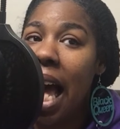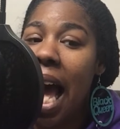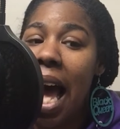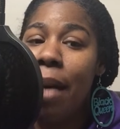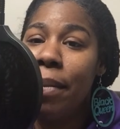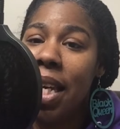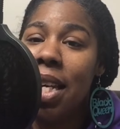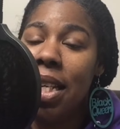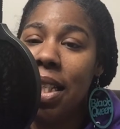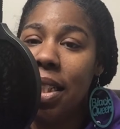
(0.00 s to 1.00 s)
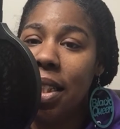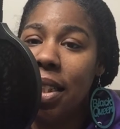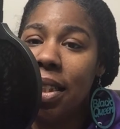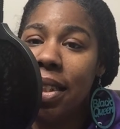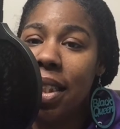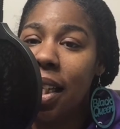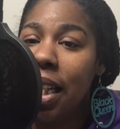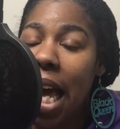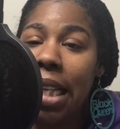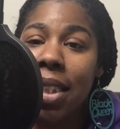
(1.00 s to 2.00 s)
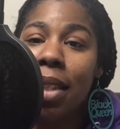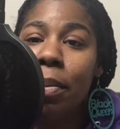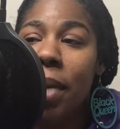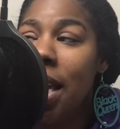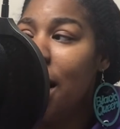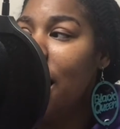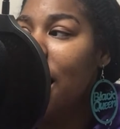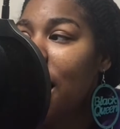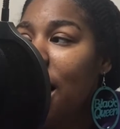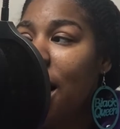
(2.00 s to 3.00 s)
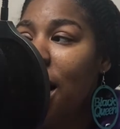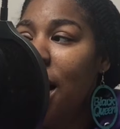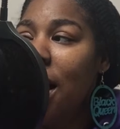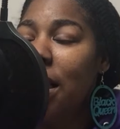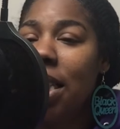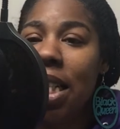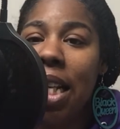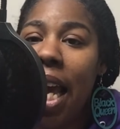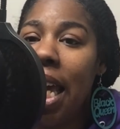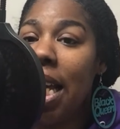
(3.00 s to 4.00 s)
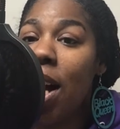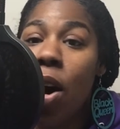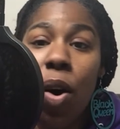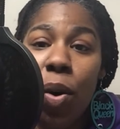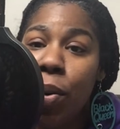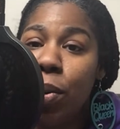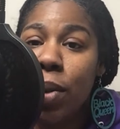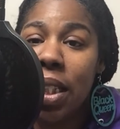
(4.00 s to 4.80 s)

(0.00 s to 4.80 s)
I mean, son, like, to me, she ain't goals.